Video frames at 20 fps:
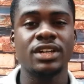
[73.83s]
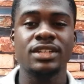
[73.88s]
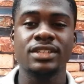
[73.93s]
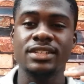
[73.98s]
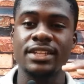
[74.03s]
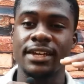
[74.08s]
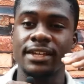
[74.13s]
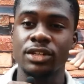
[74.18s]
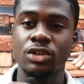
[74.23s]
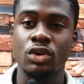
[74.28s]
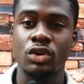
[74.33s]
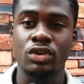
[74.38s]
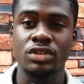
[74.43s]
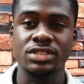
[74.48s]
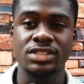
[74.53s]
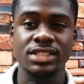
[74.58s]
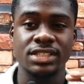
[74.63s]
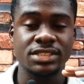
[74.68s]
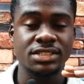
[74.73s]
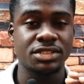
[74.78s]
Then
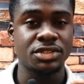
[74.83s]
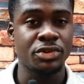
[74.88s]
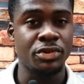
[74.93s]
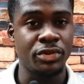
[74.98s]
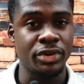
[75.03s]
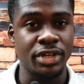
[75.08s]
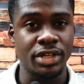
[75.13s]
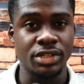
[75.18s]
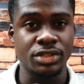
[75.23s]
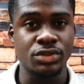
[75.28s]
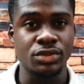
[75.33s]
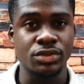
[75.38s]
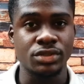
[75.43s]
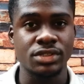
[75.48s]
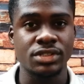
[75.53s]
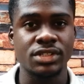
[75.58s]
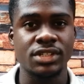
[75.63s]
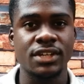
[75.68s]
content creators.